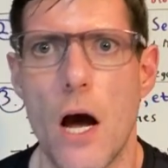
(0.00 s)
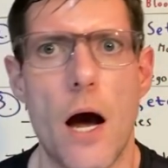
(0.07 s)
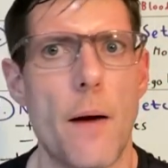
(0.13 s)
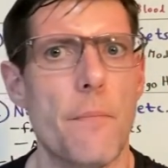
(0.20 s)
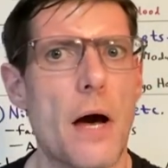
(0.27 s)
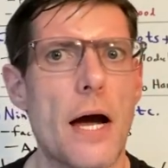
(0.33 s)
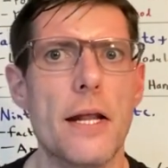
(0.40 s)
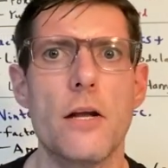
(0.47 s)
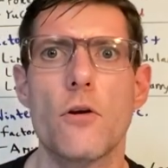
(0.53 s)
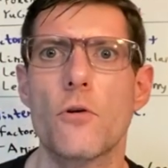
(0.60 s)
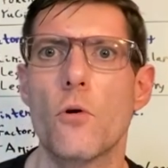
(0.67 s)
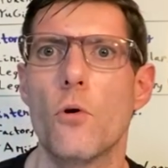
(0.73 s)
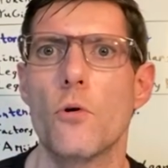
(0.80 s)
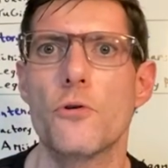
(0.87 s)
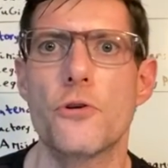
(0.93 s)
I'm not here
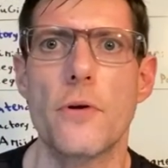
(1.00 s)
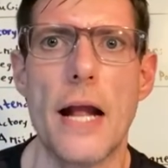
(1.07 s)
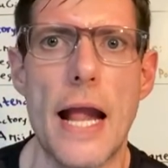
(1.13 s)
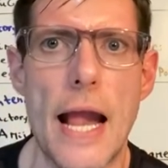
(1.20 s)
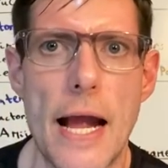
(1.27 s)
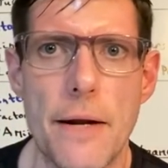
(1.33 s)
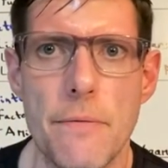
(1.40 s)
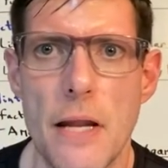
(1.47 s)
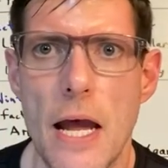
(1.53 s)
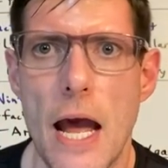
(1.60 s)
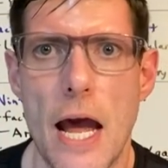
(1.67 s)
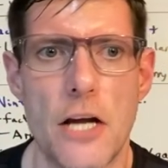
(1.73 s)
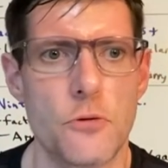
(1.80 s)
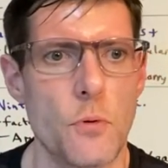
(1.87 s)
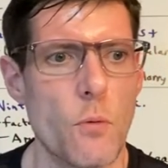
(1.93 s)
to hold your hand
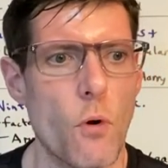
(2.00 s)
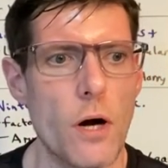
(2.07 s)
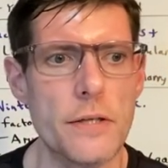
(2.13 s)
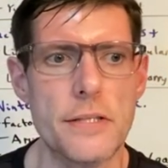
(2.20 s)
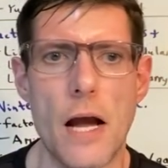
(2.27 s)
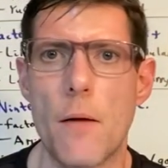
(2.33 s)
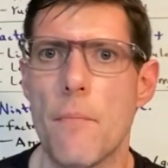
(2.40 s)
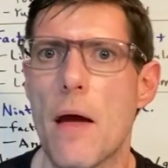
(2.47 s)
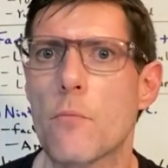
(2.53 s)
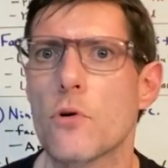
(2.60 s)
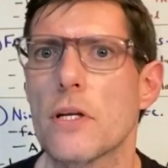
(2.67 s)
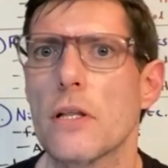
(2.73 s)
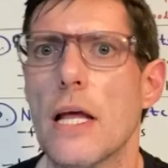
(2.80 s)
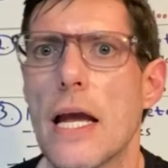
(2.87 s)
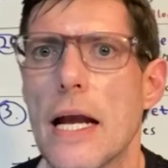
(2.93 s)
as we walk down
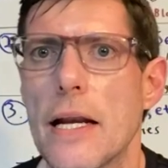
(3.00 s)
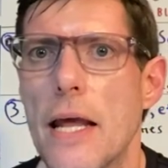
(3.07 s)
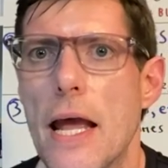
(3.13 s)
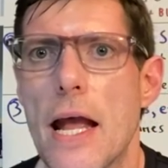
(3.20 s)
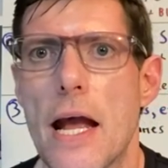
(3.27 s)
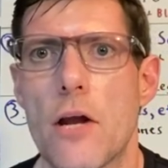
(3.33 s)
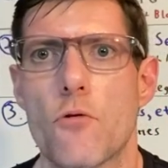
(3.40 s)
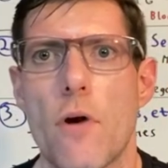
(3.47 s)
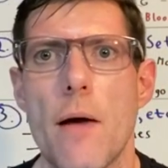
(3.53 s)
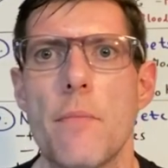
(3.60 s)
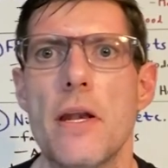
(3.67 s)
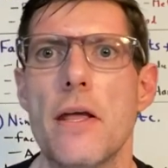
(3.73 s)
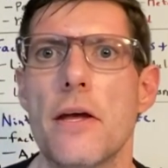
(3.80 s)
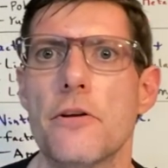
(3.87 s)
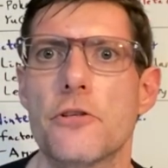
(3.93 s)
memory lane and
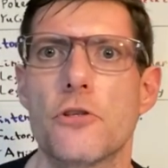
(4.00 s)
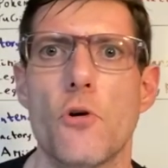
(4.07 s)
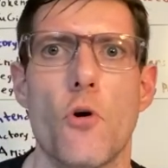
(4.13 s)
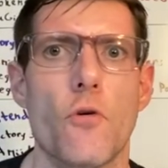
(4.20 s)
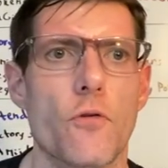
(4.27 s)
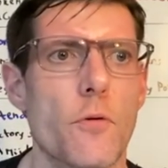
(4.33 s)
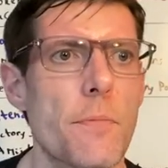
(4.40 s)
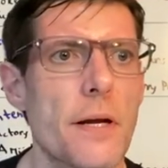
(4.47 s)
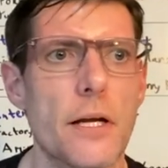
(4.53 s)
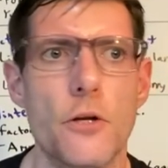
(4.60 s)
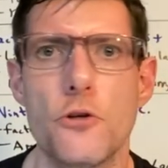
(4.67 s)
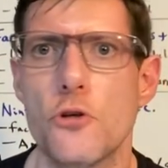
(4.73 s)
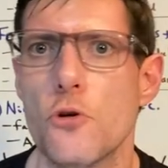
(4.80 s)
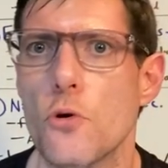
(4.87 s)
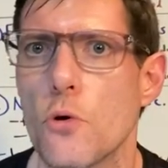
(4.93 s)
reminisce over
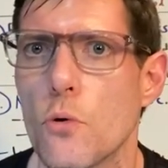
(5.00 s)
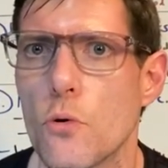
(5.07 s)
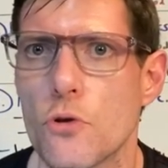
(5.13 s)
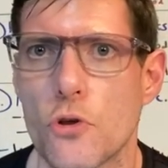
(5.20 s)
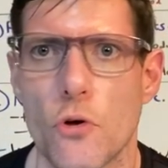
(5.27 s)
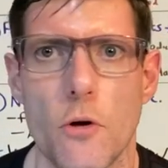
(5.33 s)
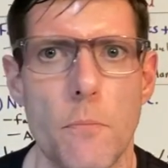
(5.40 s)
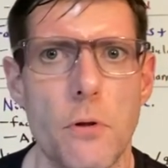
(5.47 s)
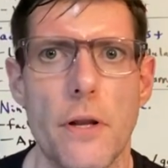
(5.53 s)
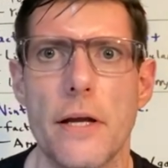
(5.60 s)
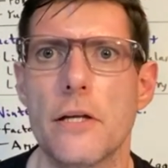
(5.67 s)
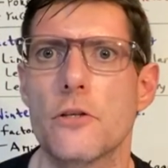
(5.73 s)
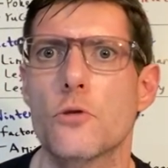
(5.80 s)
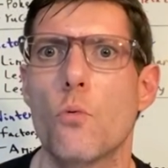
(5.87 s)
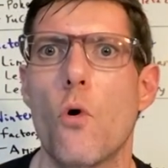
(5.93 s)
Pikachus or
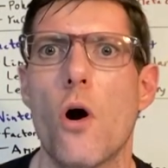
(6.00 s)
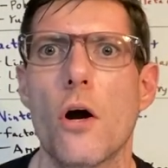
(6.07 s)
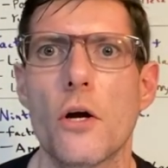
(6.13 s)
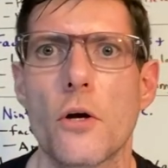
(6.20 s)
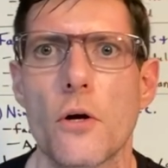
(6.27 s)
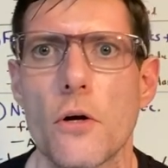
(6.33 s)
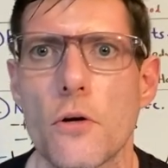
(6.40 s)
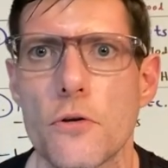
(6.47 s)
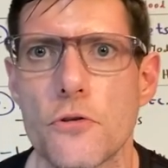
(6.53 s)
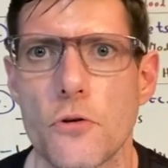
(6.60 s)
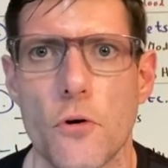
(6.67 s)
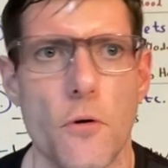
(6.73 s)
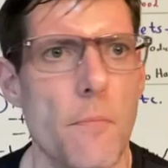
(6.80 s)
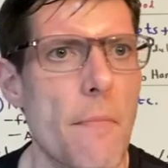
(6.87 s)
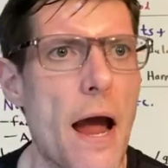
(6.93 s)
Planeswalkers
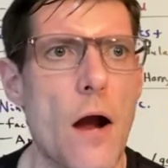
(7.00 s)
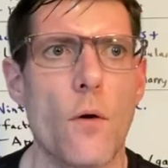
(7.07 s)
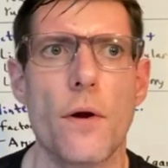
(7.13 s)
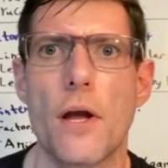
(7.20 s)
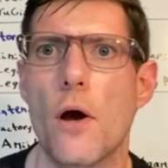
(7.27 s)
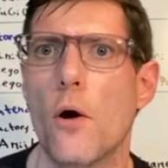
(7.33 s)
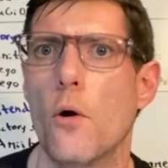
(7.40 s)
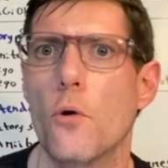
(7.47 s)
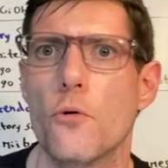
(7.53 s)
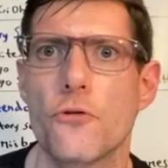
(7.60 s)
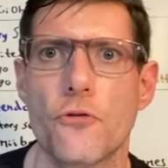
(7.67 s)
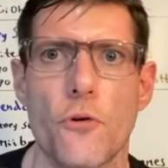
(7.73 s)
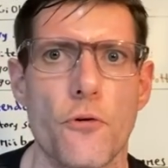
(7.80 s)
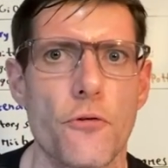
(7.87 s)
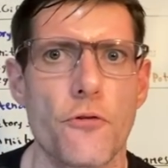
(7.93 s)
or
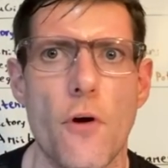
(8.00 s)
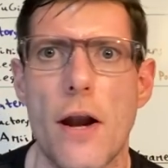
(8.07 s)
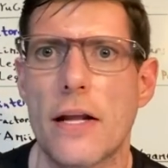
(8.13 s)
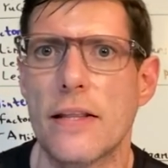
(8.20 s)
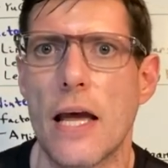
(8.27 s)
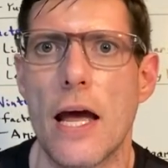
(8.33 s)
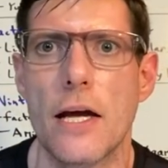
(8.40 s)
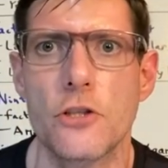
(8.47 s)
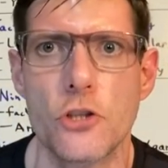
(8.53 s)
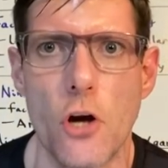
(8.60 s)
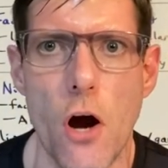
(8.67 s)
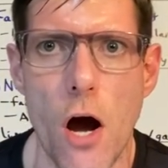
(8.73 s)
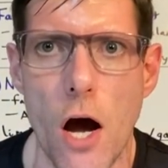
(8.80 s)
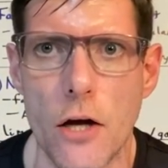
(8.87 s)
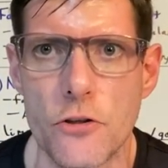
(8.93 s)
Marios or Sonic the
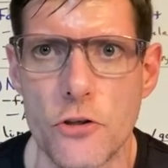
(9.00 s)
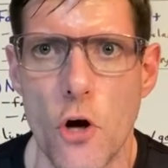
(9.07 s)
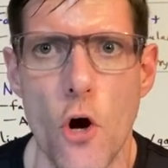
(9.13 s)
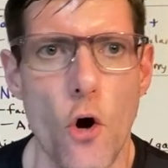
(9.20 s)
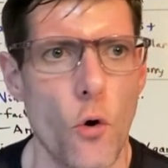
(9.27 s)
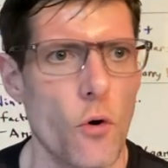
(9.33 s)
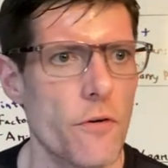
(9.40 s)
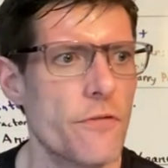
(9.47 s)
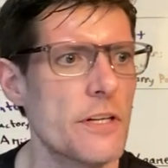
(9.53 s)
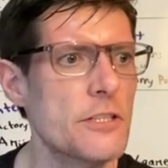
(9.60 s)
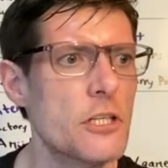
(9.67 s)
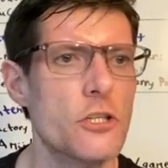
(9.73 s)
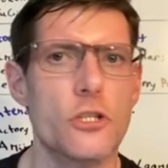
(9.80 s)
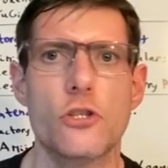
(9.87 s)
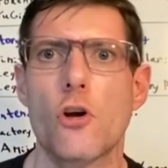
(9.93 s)
Hedgehogs or
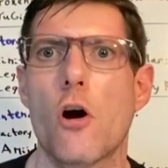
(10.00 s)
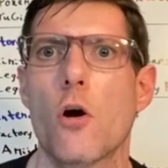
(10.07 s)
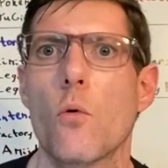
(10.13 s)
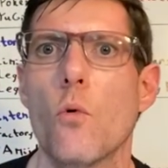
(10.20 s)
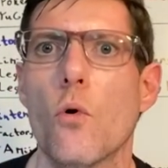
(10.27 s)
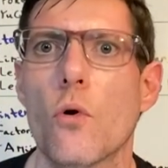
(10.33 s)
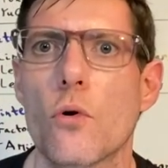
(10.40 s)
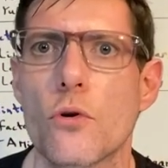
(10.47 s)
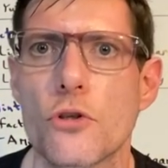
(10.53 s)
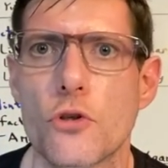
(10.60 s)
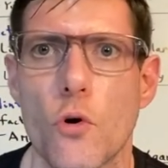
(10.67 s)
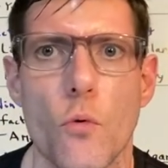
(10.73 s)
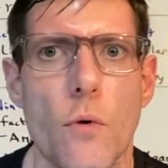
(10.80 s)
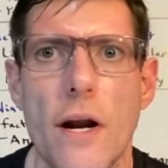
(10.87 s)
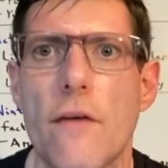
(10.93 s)
vintage Star Wars
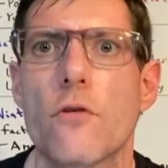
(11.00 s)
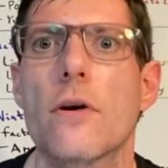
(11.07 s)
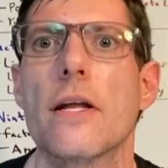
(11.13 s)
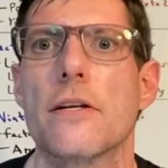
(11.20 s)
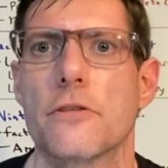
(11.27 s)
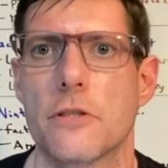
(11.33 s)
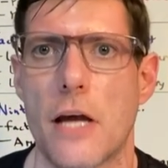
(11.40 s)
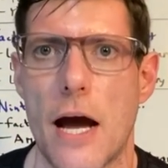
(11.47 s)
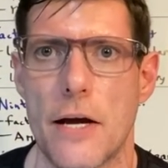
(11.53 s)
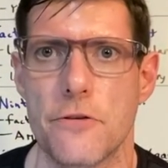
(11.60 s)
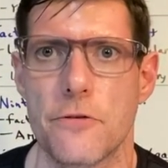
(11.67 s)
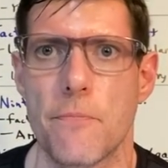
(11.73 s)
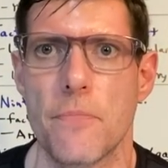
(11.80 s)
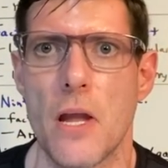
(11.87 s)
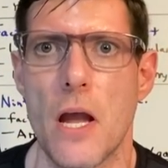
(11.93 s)
or whatever it is, guys.